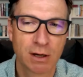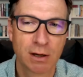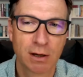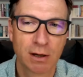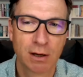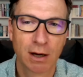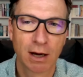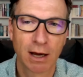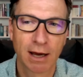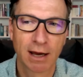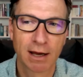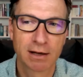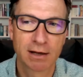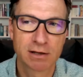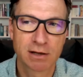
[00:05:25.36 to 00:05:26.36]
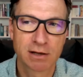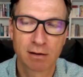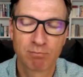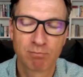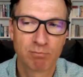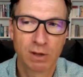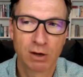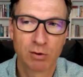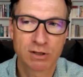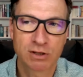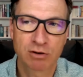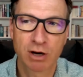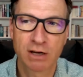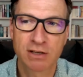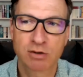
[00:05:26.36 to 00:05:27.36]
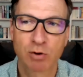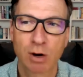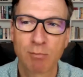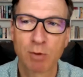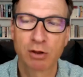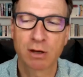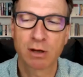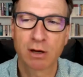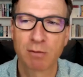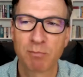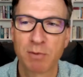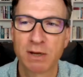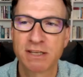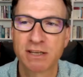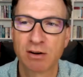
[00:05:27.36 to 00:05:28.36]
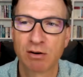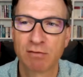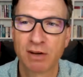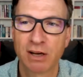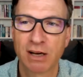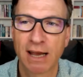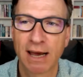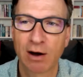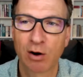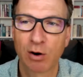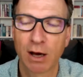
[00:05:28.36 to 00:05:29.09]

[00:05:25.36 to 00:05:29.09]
And no, it's great. So I'm on the committee of it now,